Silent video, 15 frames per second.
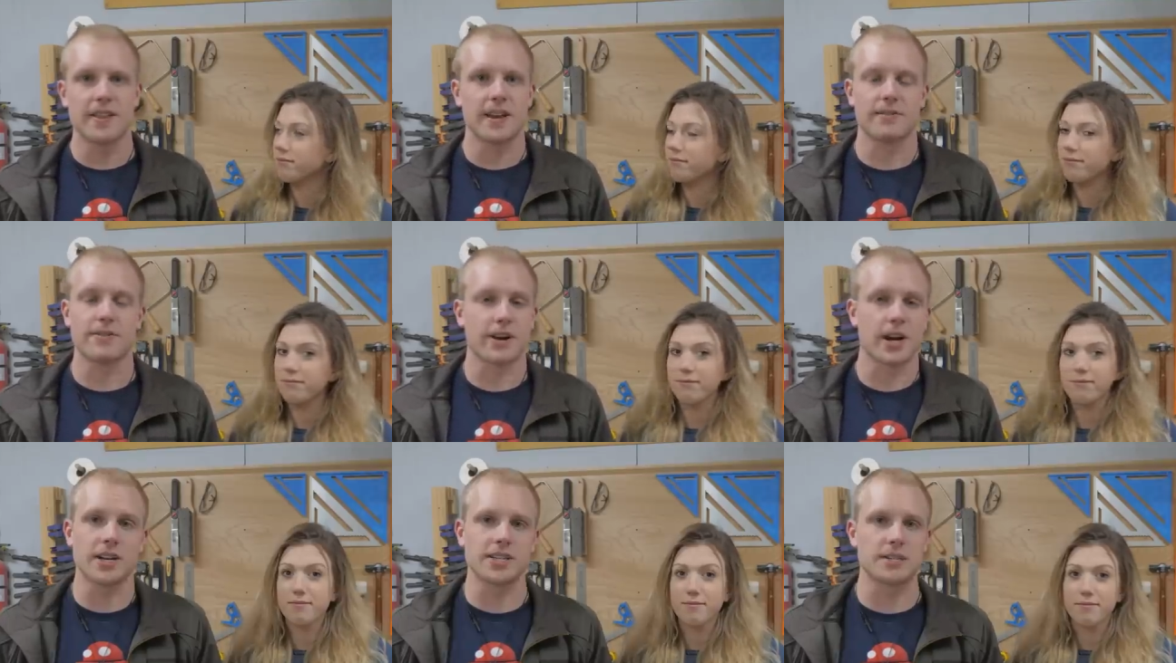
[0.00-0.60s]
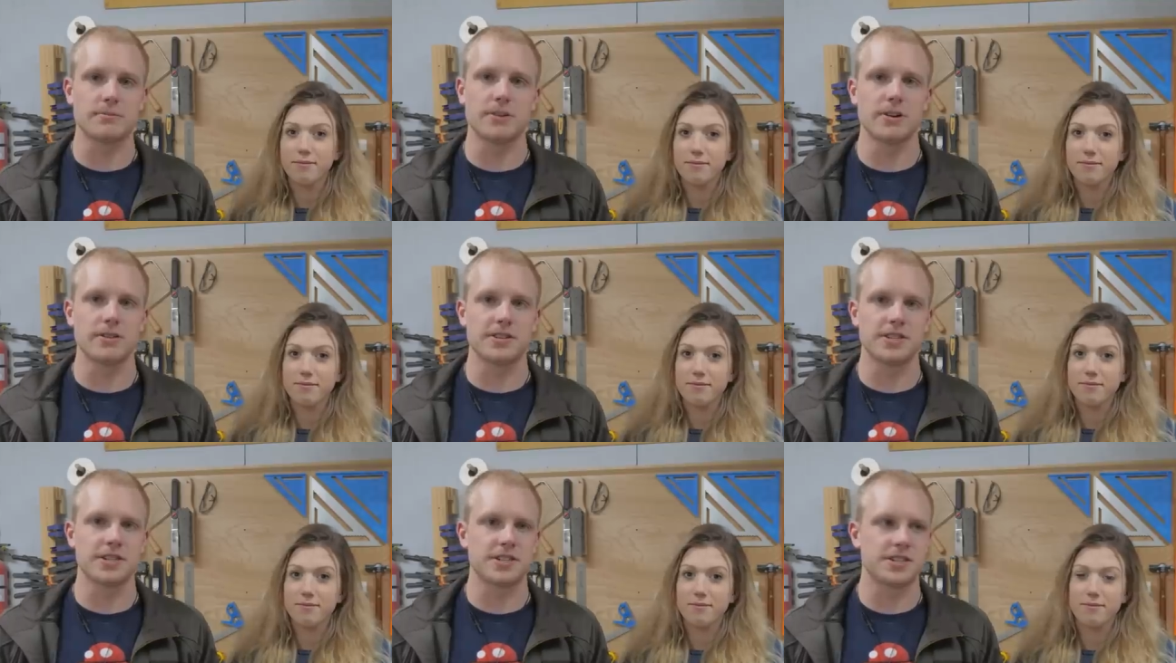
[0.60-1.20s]
Speaker 1: that if a customer
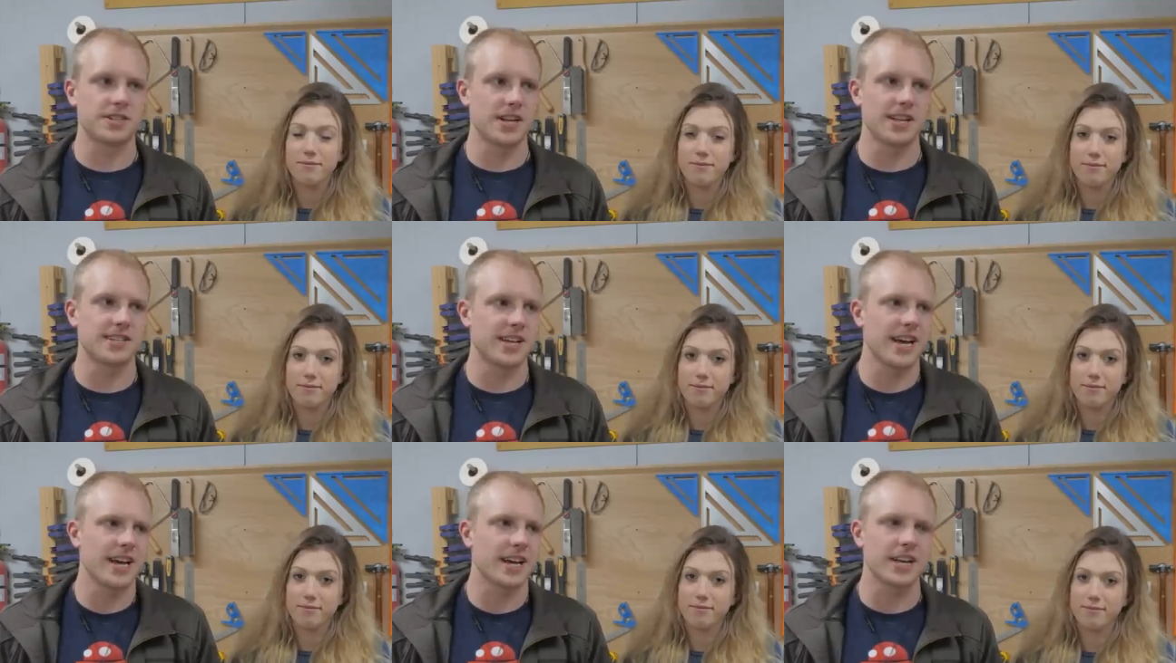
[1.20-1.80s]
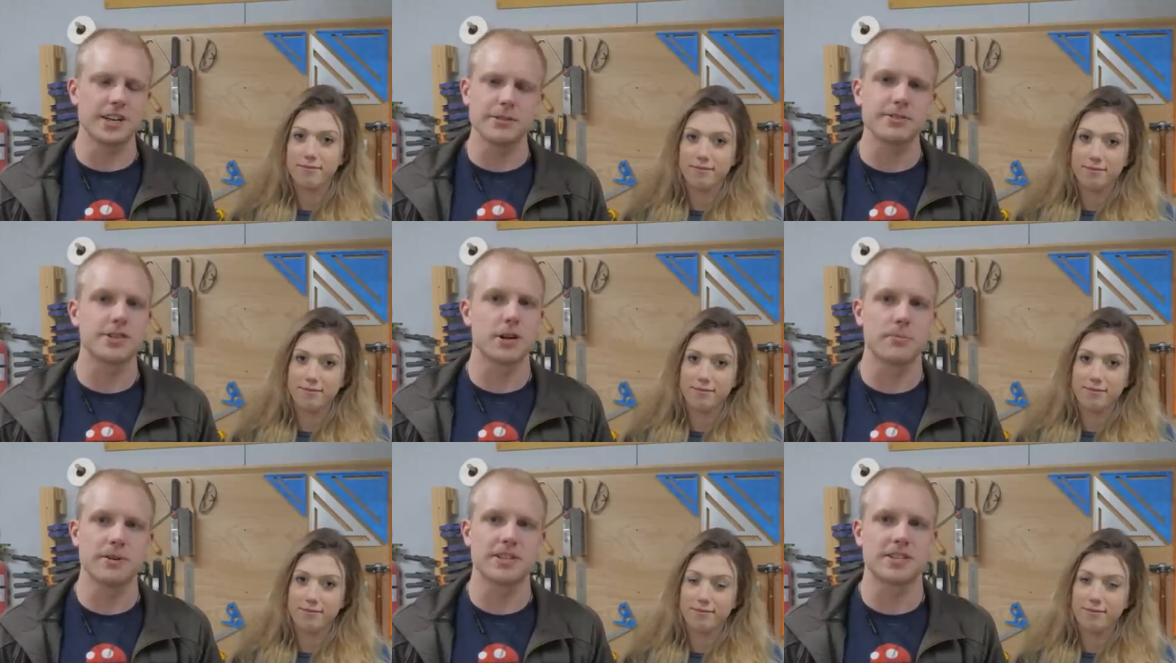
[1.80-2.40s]
just says, hey, can you
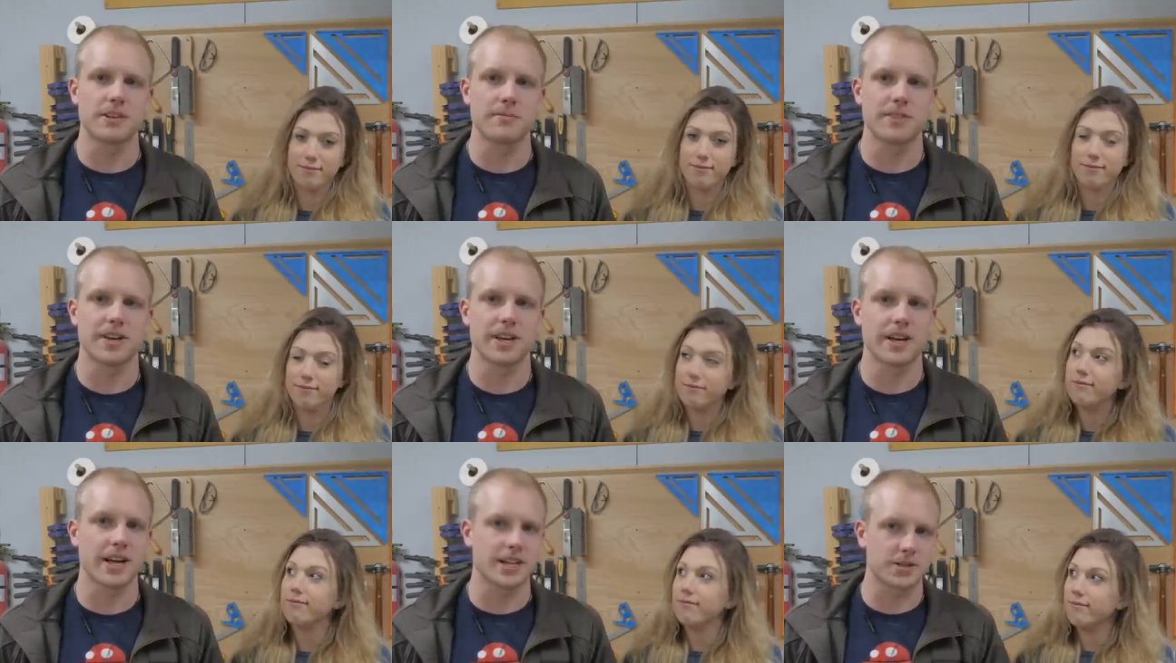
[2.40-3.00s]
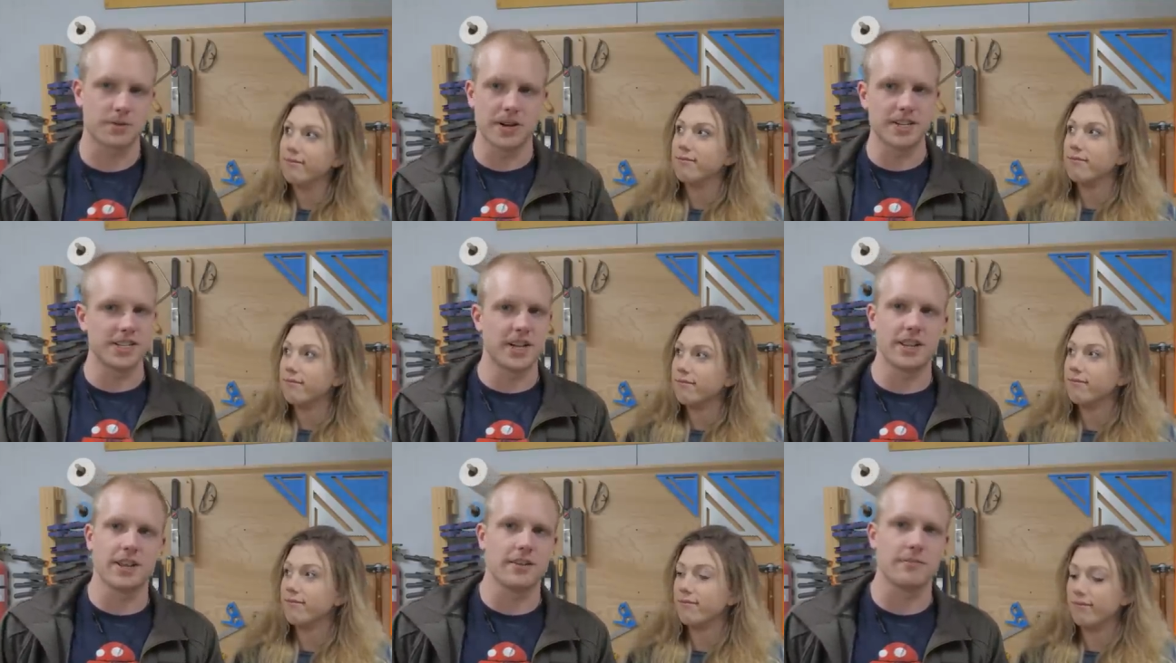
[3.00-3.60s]
show me something XYZ
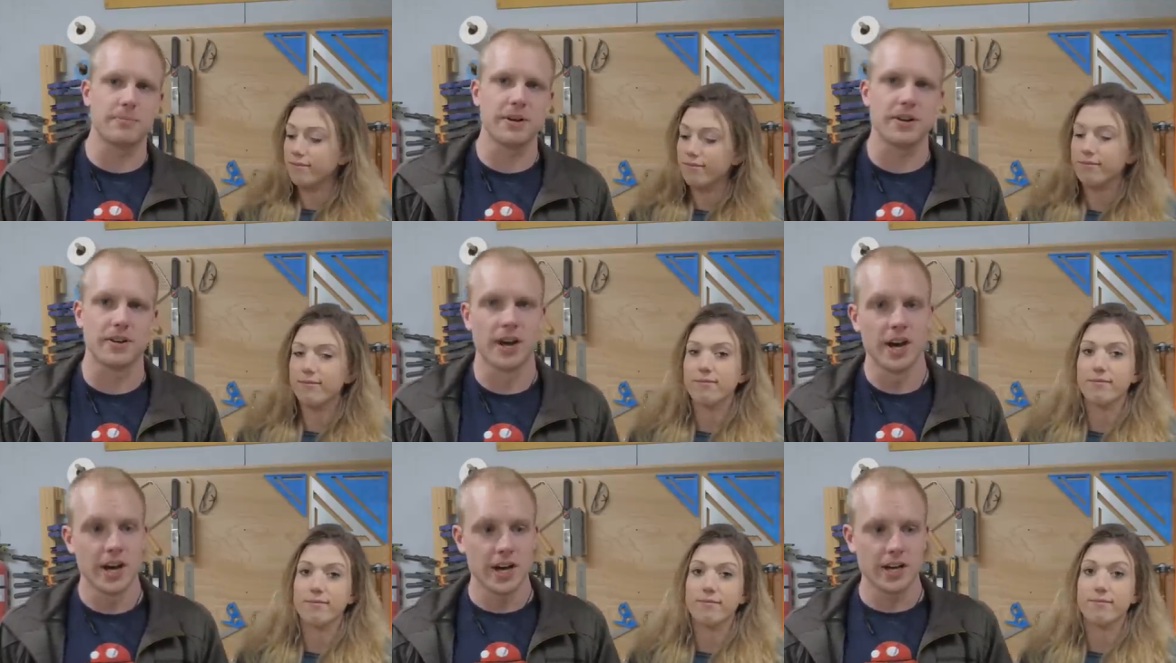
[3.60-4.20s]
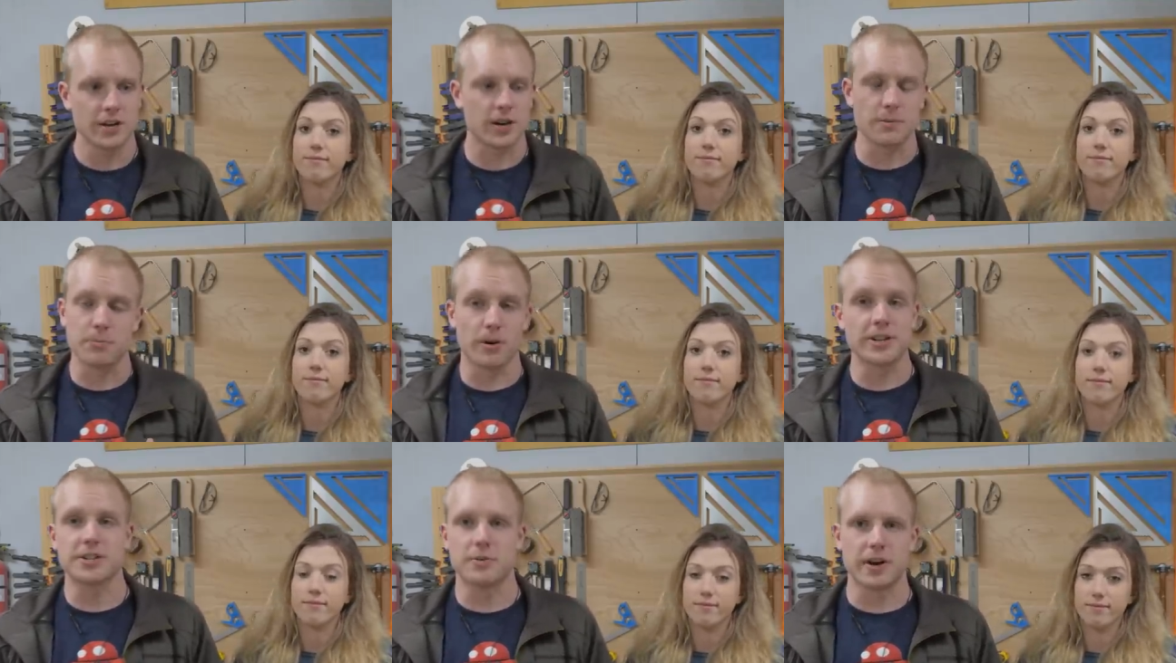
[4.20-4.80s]
that you've built, you can
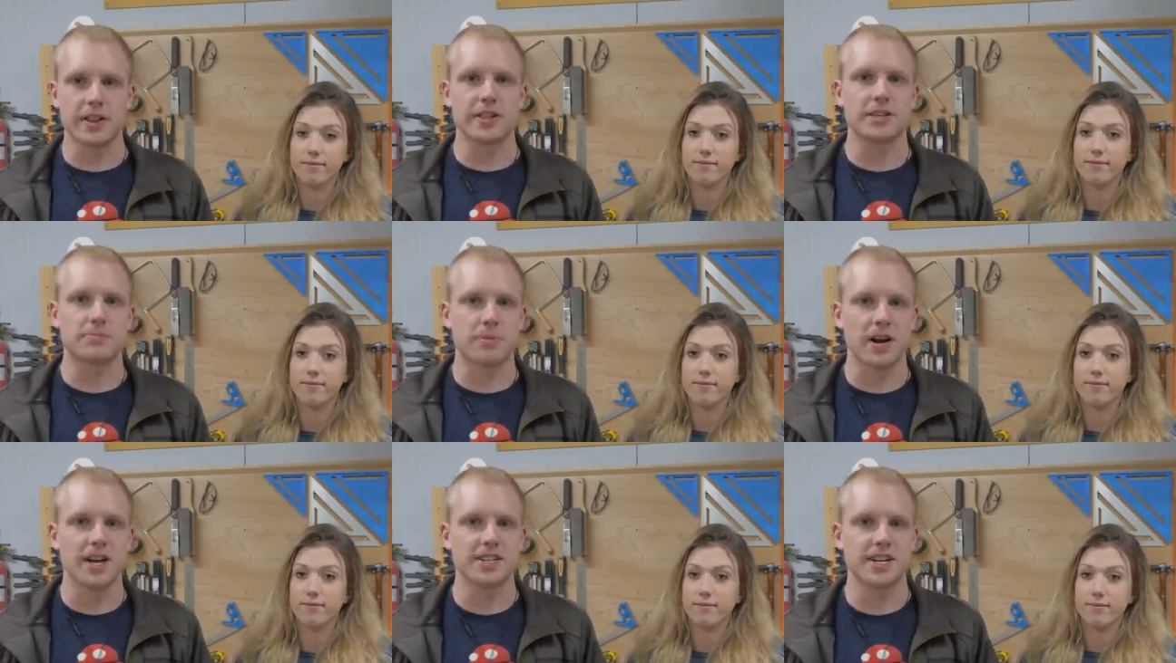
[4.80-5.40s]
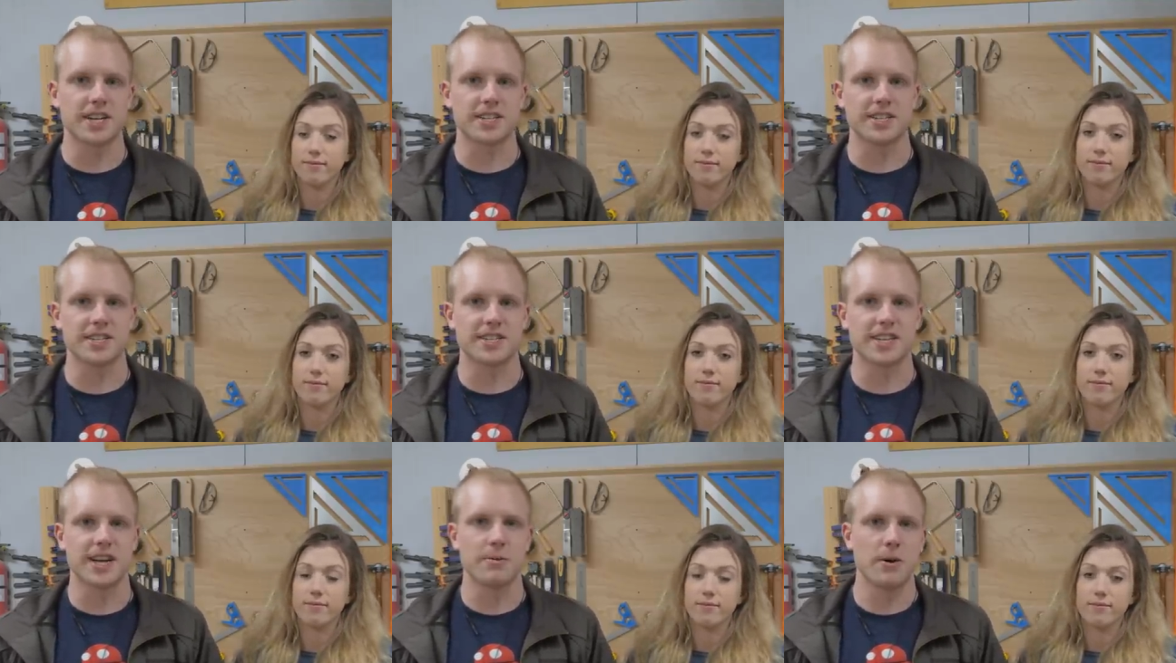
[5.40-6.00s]
point to one of these projects and
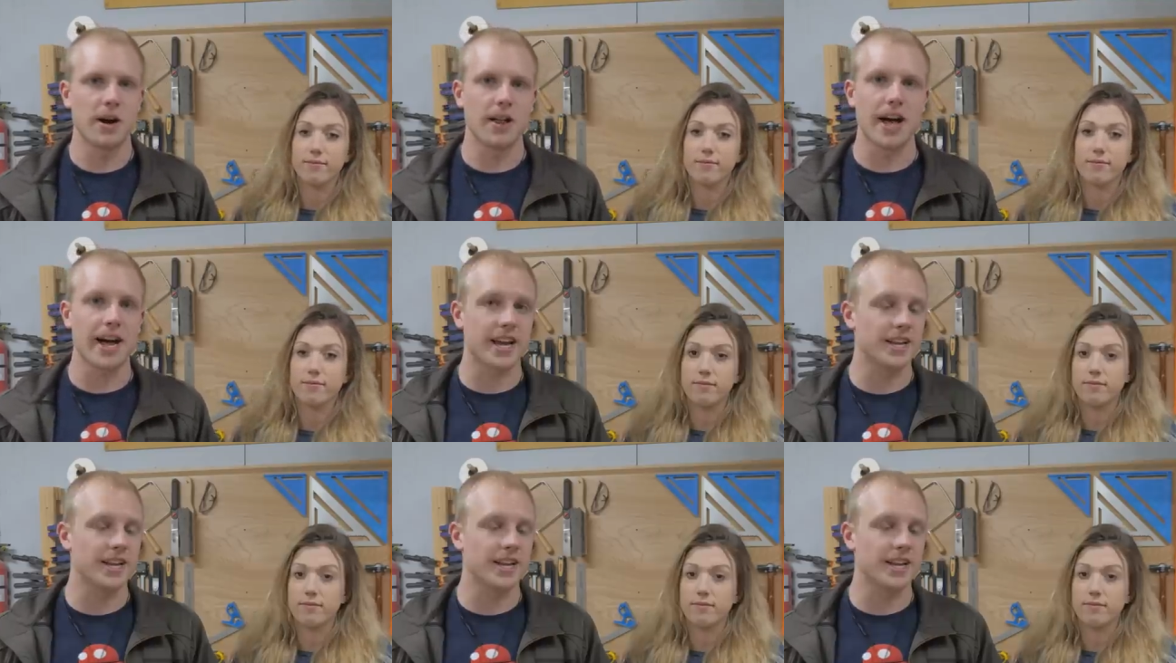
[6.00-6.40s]
say, well, I